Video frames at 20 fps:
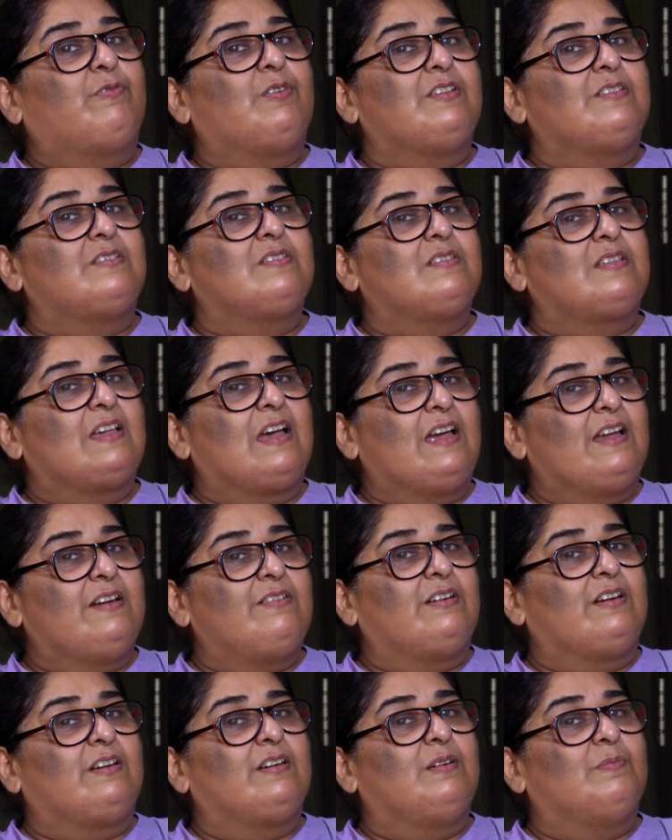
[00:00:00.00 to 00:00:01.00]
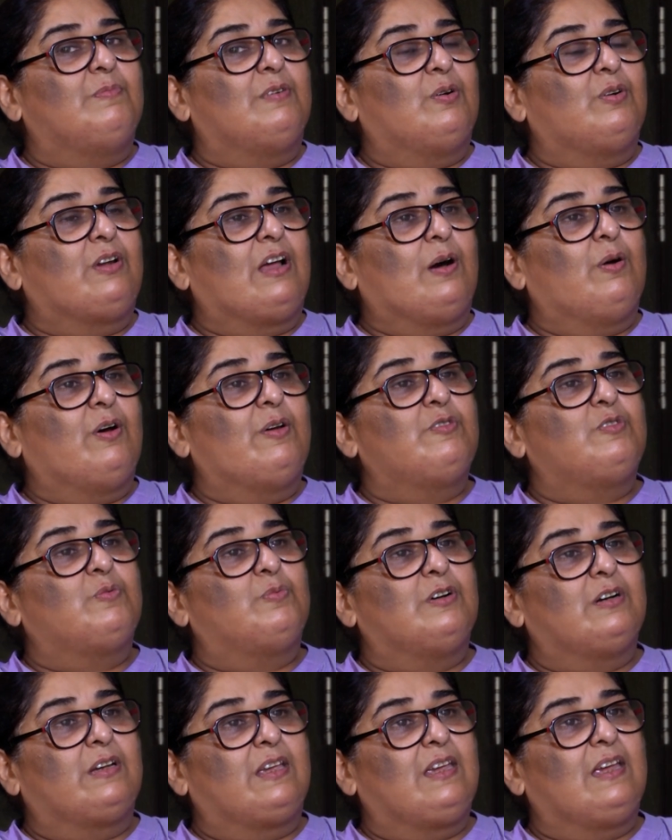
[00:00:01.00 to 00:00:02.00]
for instance, I had written about how I was
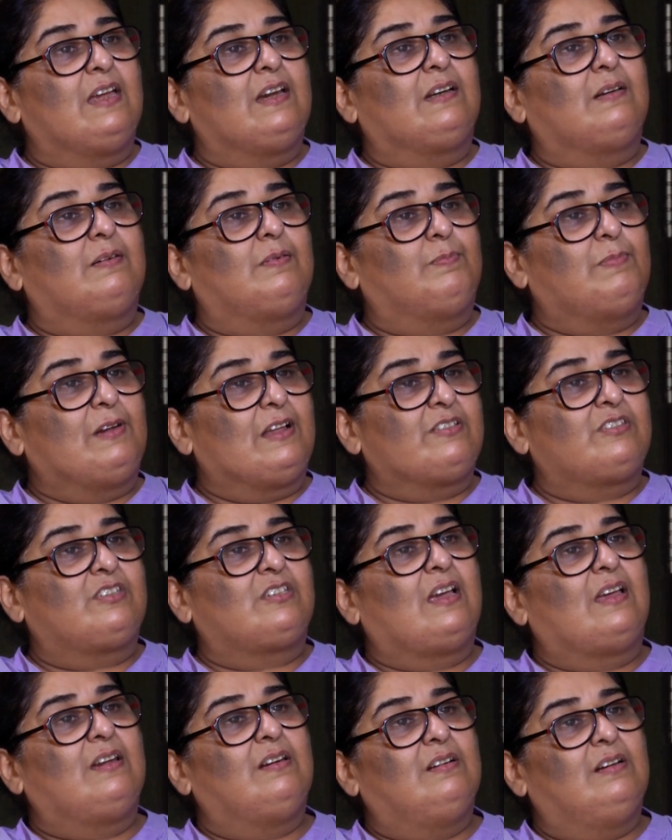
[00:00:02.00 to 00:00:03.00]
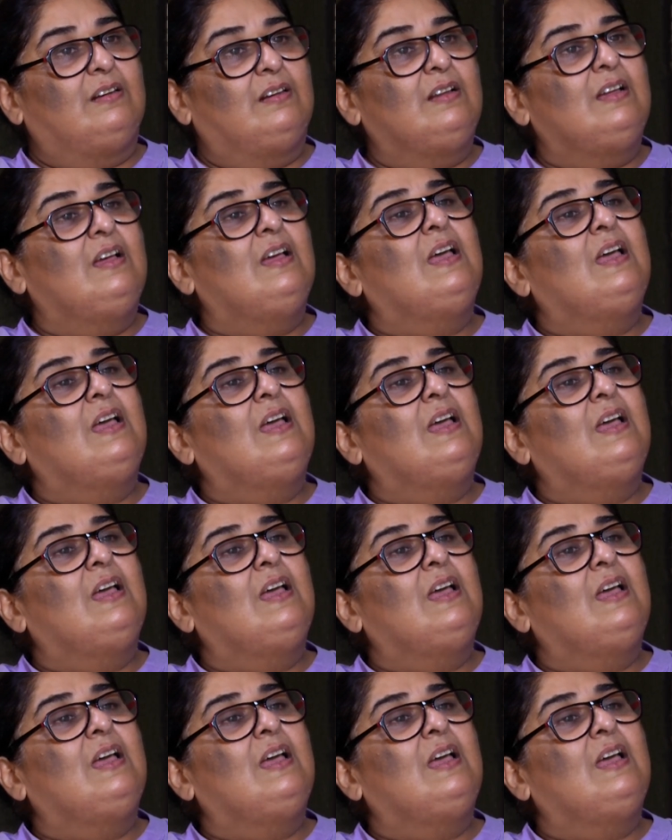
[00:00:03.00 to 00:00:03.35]
working at Plus Channel.